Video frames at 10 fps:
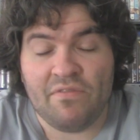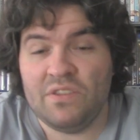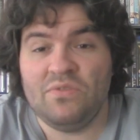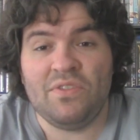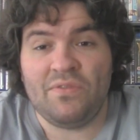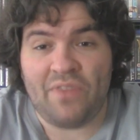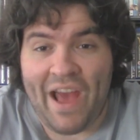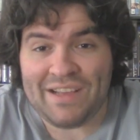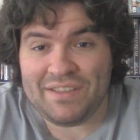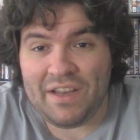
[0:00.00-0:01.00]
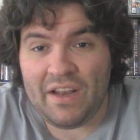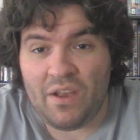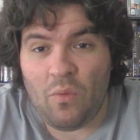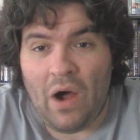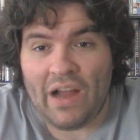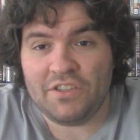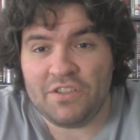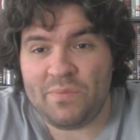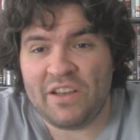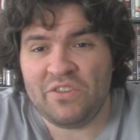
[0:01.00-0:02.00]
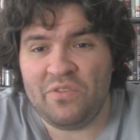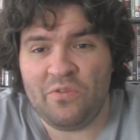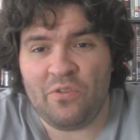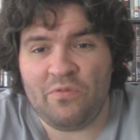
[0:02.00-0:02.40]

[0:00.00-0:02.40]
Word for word: This was a fascinating watch, especially for a